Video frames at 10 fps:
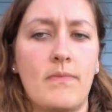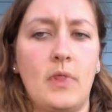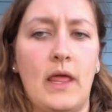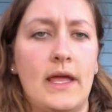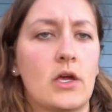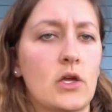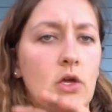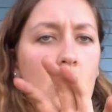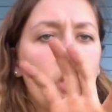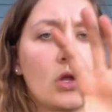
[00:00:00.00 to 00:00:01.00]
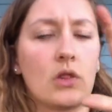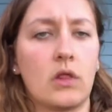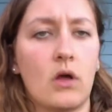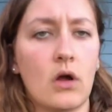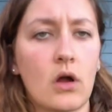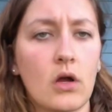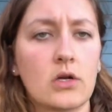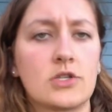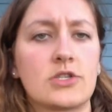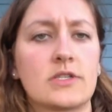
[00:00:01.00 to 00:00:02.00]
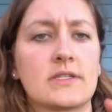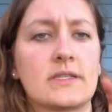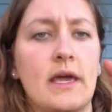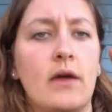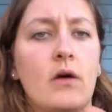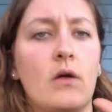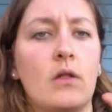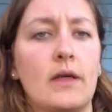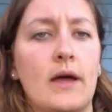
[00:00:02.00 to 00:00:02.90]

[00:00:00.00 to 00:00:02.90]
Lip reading: like large-scale